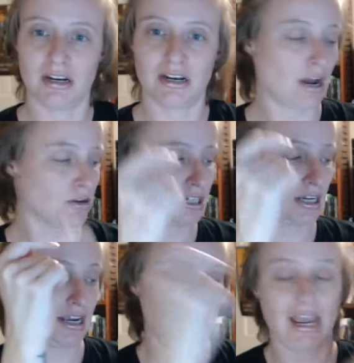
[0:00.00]
out
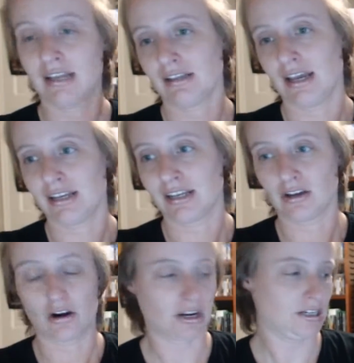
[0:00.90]
and get the
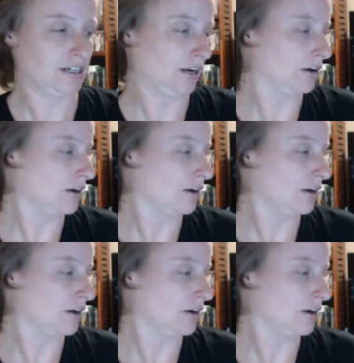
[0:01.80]
heart container.